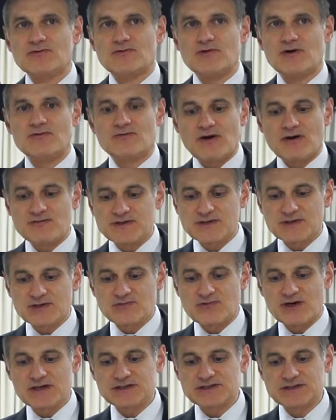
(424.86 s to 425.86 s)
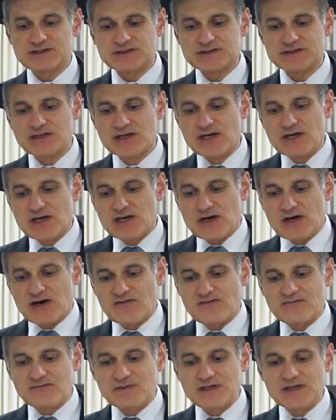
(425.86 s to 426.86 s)
What was the question
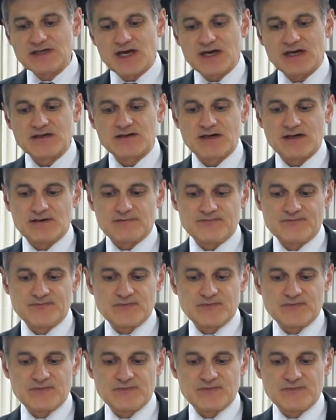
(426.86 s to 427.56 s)
of mi eleh?